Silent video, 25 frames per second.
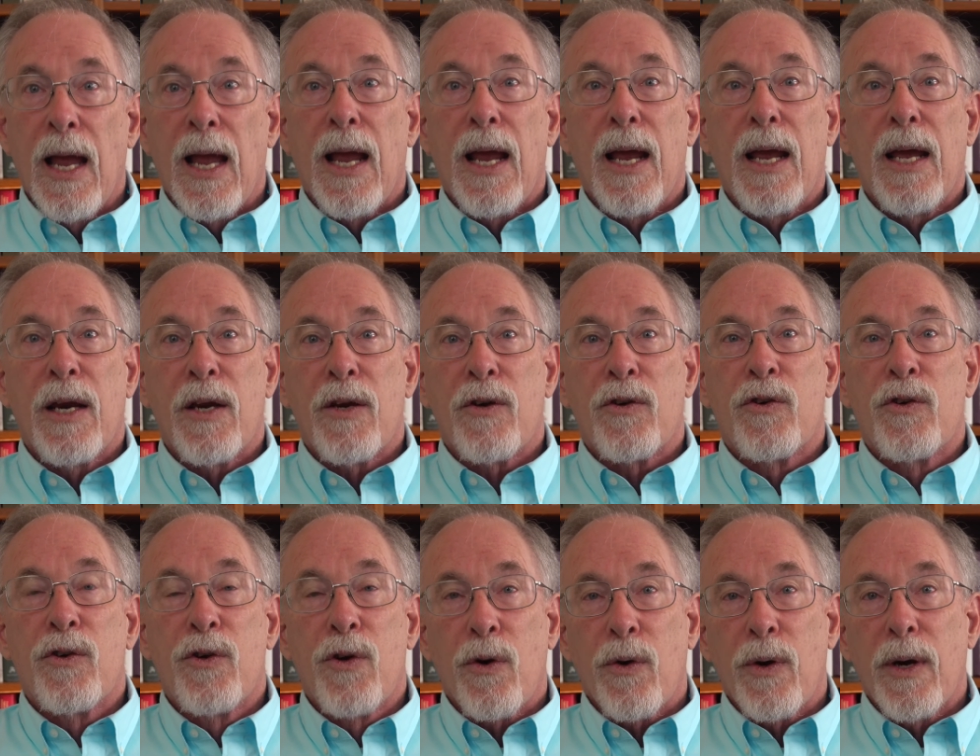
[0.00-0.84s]
It is
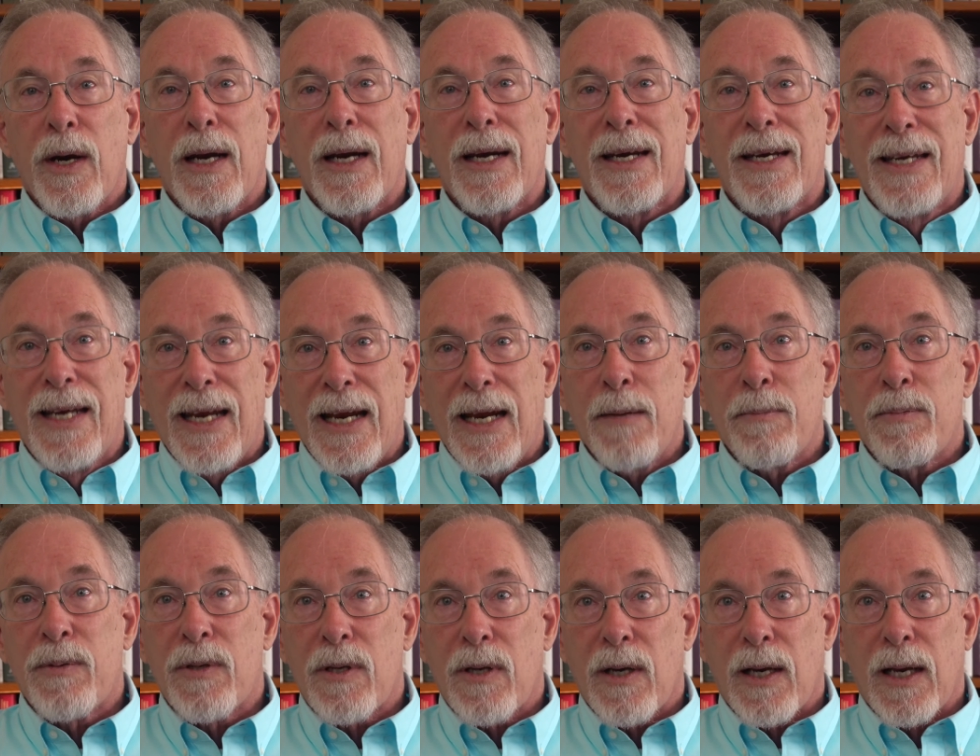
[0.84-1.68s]
during
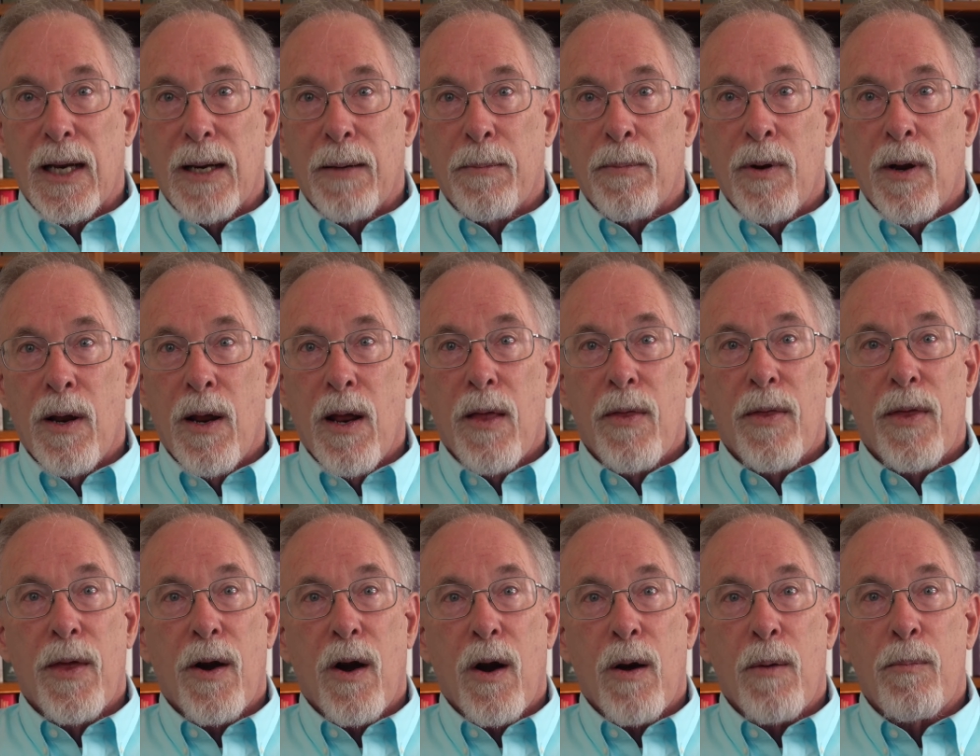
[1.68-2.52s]
deep sleep
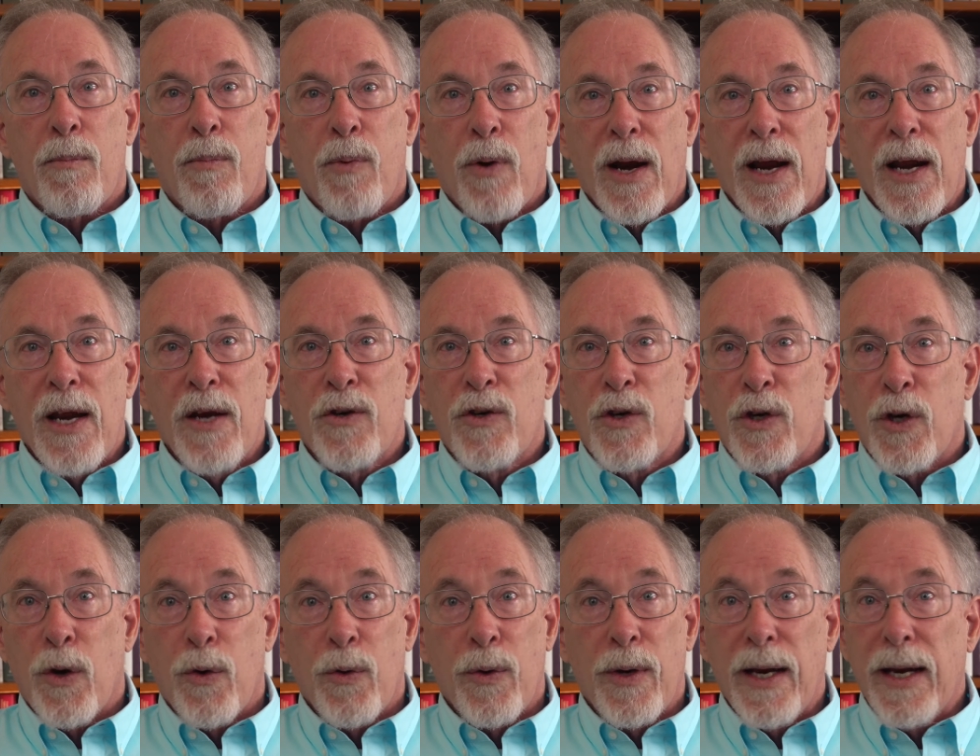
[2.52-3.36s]
that our brain's
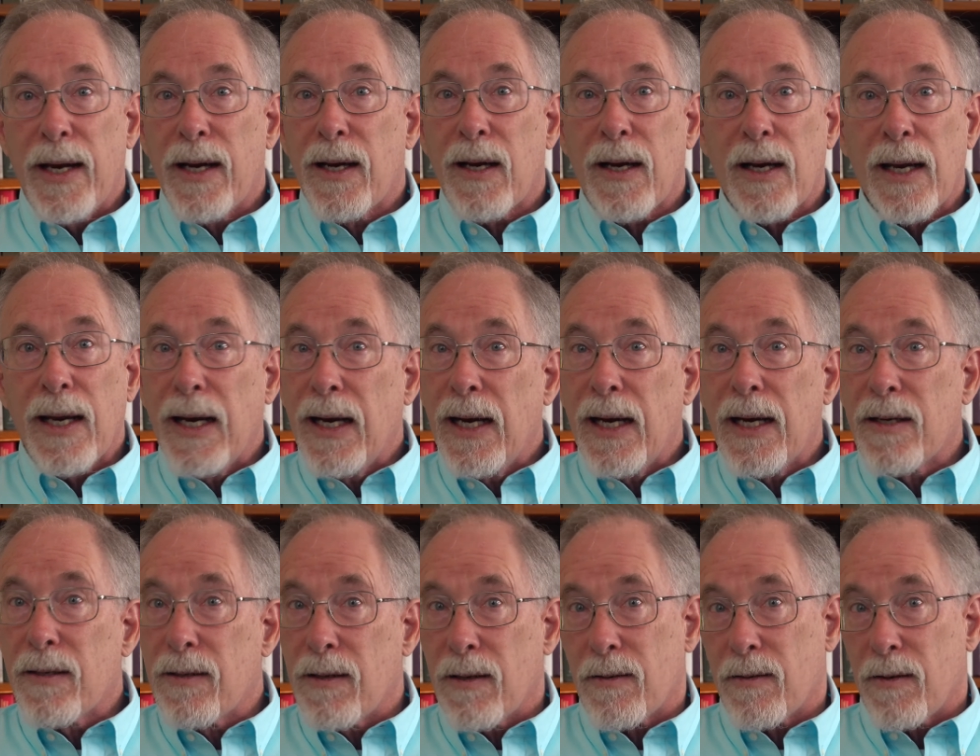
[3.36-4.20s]
unique cleaning
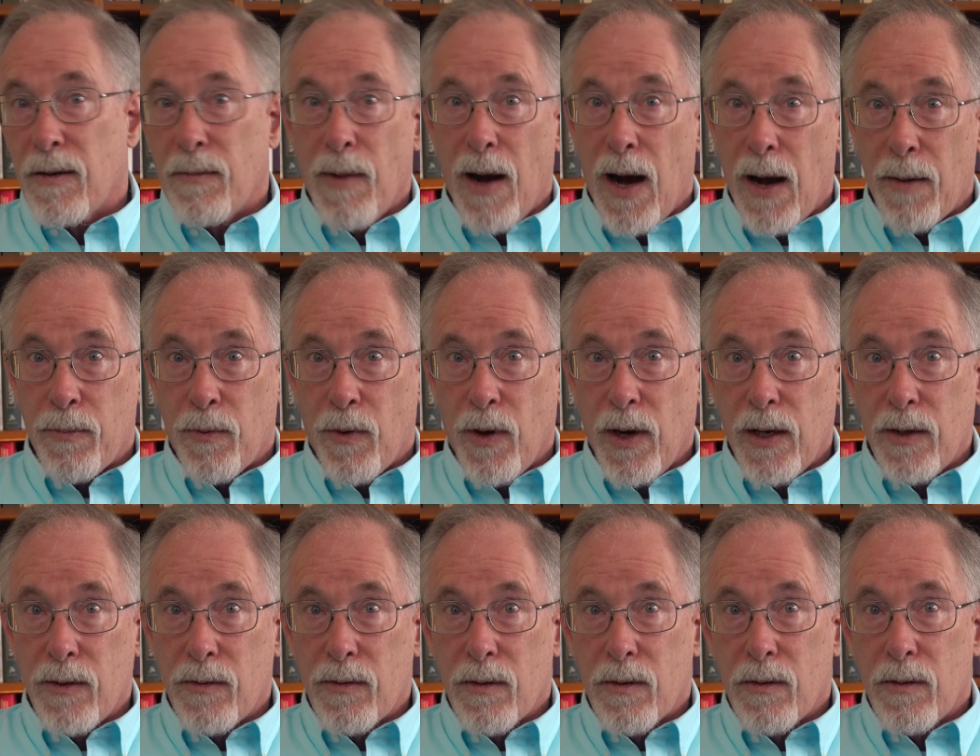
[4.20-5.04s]
system
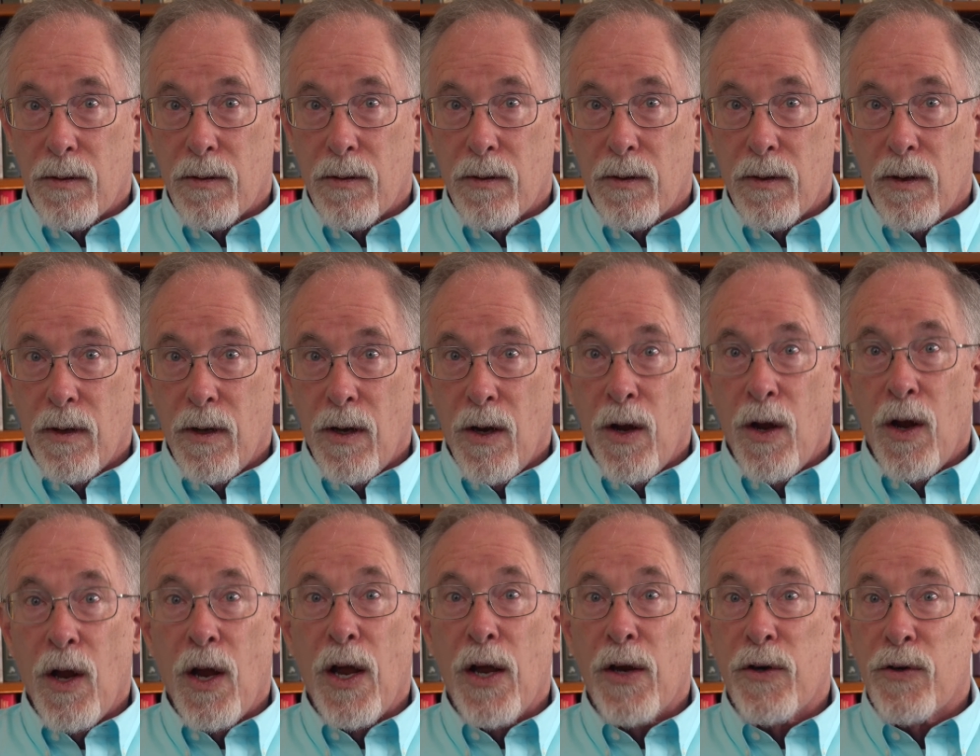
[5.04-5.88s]
operates.
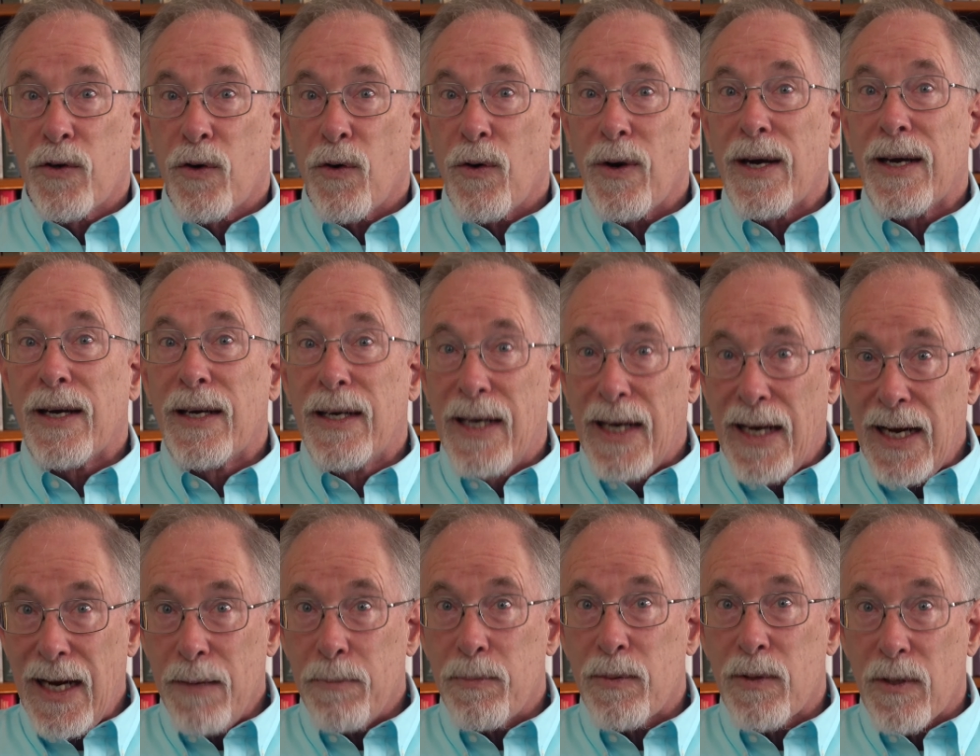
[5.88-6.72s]
It's during
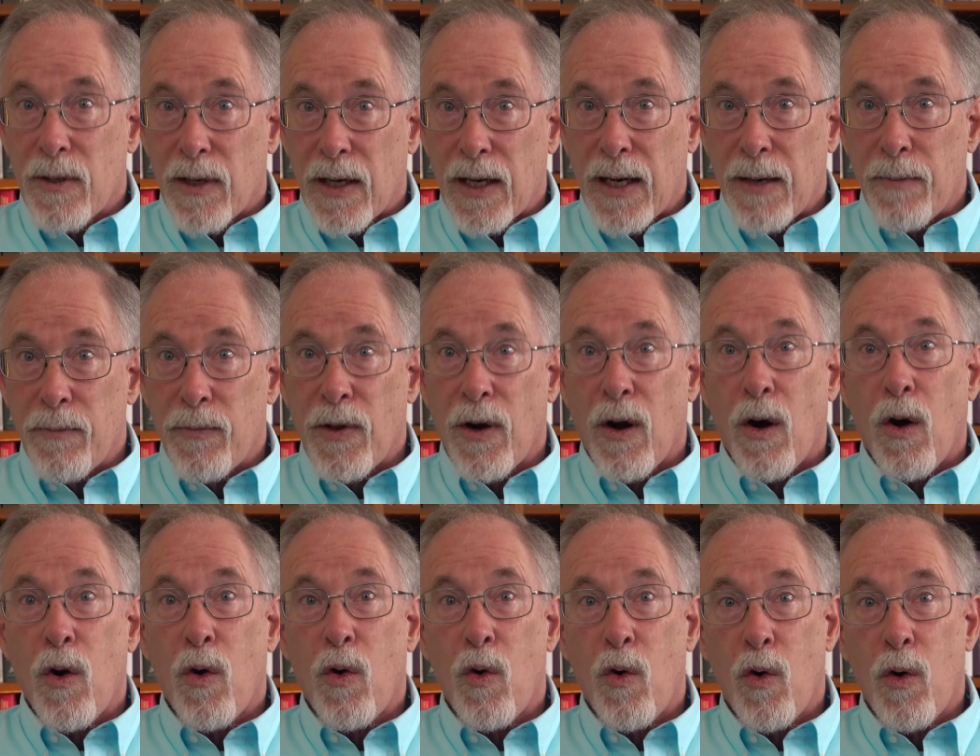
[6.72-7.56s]
deep sleep that
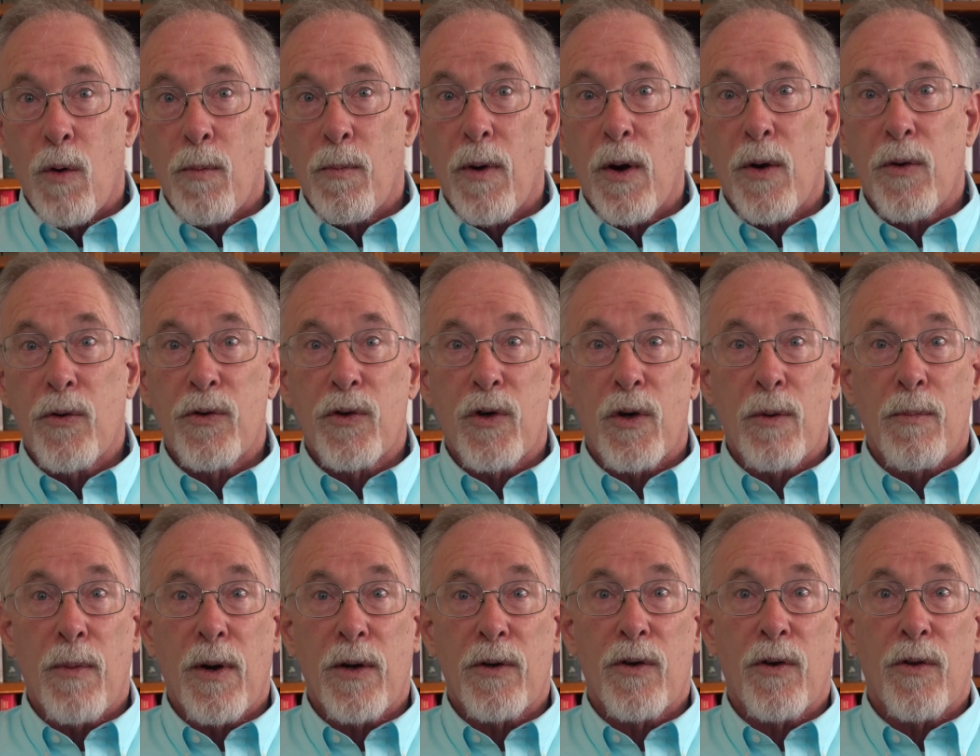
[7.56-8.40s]
our hormones do
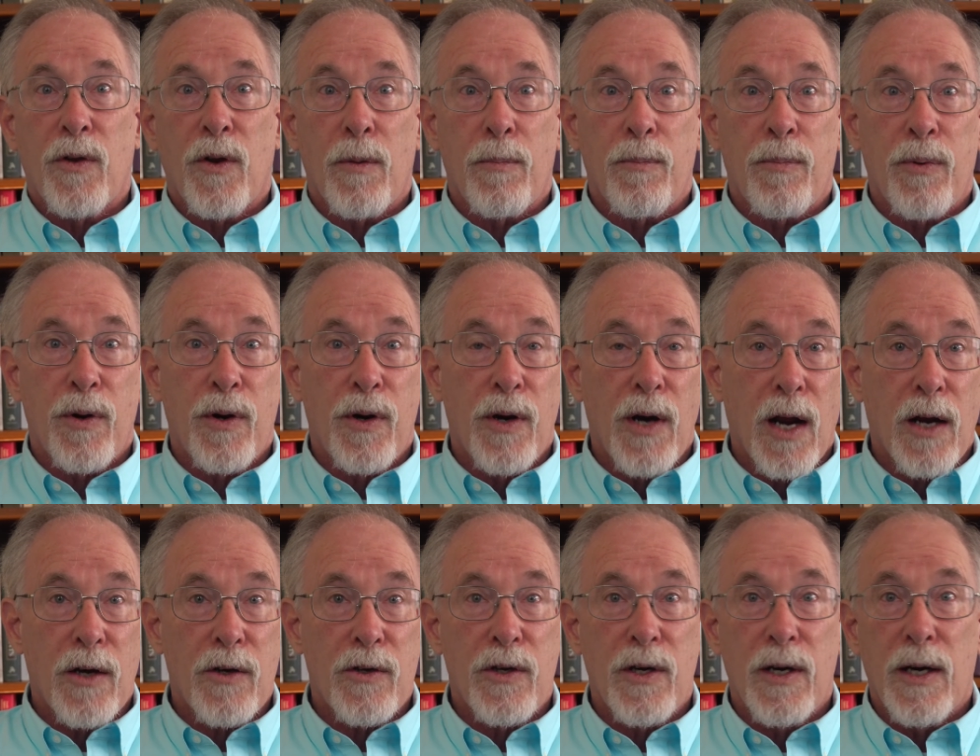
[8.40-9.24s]
much of their
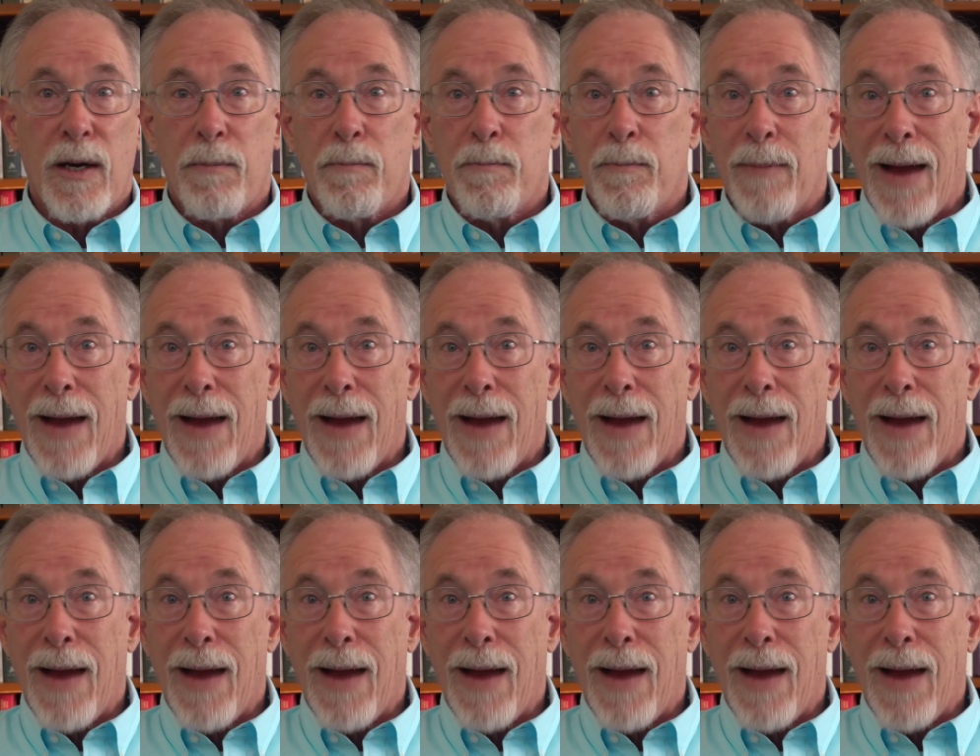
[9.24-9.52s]
production and